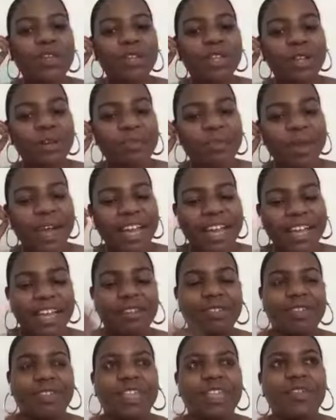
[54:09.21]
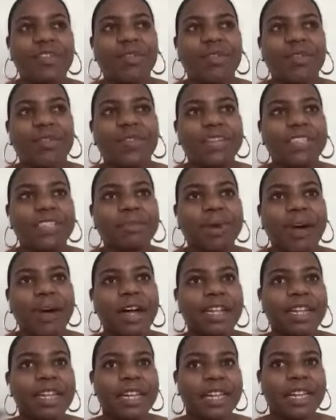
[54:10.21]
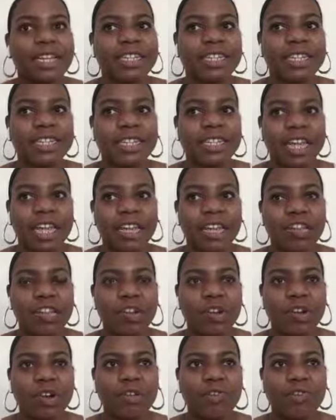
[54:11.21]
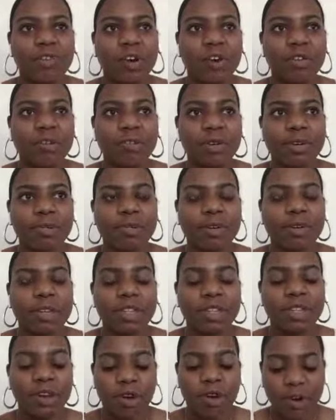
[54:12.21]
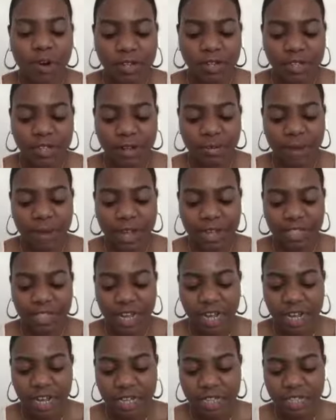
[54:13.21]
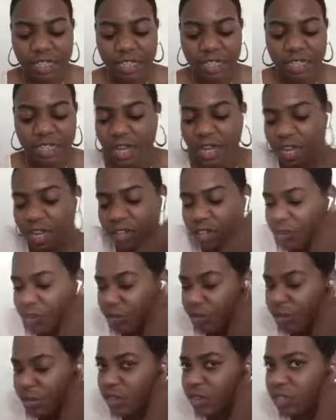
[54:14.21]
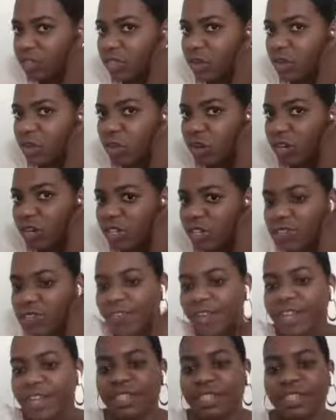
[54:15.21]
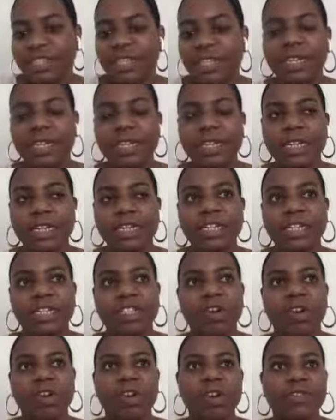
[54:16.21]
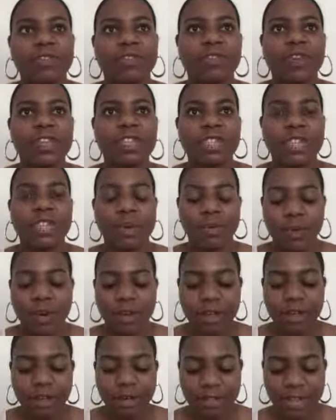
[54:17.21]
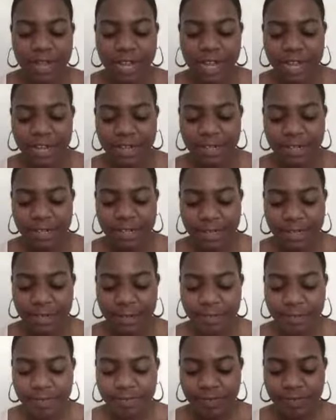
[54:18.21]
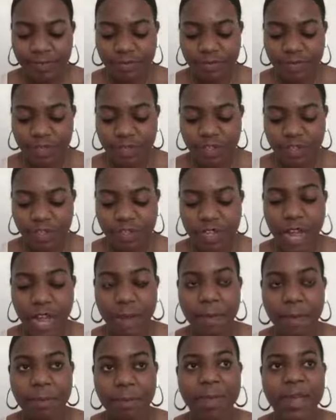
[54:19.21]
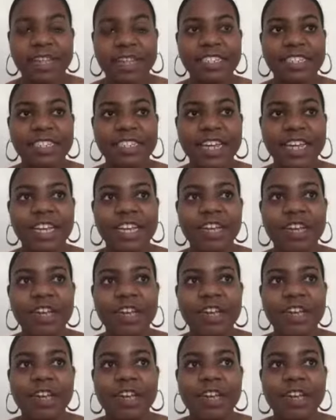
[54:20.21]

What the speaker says: you look back and you reflect upon legacy and your involvement in the arts and Montage and other, large events such as Arts Fest that were held at your time at Penn State,